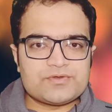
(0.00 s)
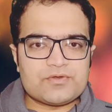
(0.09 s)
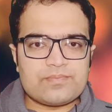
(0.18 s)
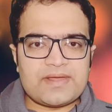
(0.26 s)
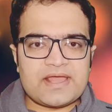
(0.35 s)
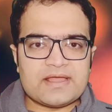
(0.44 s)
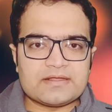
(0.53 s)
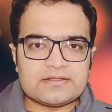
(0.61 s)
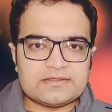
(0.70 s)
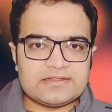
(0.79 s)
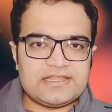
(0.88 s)
your bag,
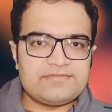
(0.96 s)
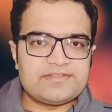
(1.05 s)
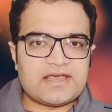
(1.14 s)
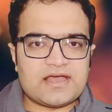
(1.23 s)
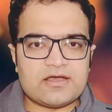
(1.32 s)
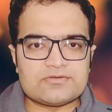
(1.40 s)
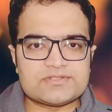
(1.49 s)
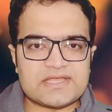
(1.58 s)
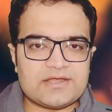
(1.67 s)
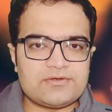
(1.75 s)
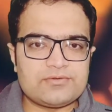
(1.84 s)
leave the house,
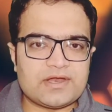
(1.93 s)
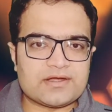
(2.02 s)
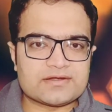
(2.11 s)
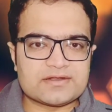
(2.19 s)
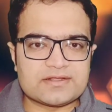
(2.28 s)
and do not